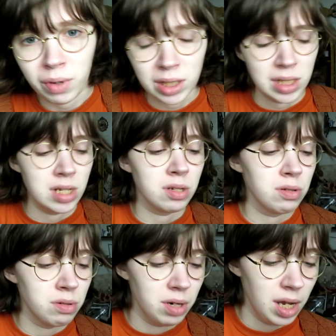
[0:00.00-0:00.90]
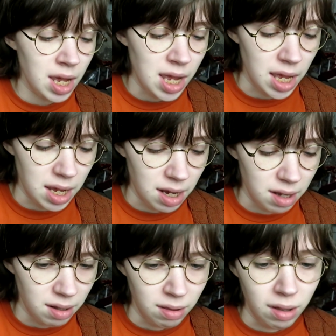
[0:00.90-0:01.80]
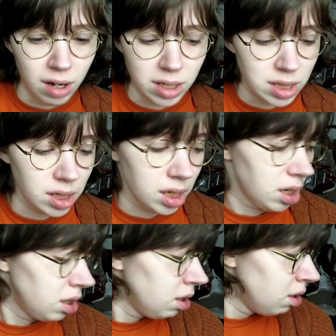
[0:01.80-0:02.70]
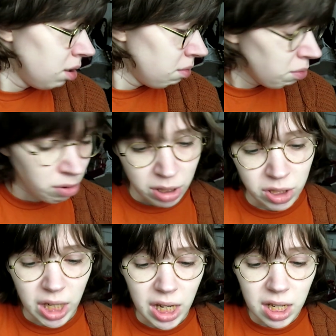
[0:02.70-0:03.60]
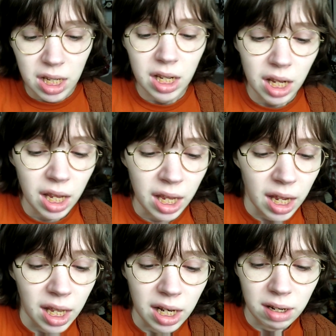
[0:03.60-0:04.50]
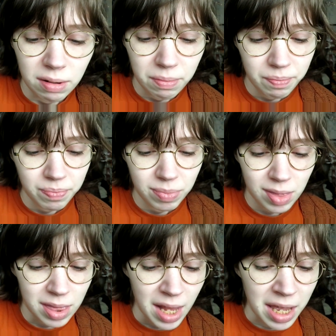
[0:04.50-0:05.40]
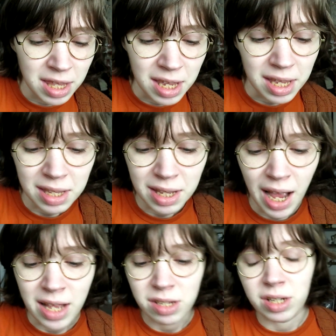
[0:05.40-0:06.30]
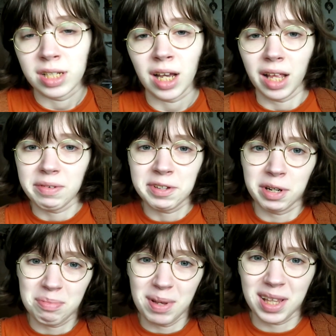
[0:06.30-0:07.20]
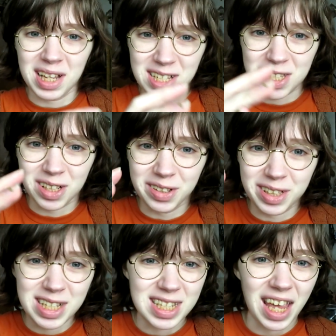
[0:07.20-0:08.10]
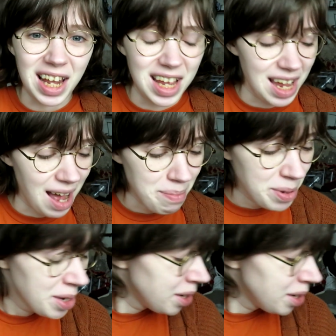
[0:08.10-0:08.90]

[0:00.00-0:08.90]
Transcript: wanted to do a larger portrait, and I think, as you can tell, I've sort of been like slowly scaling up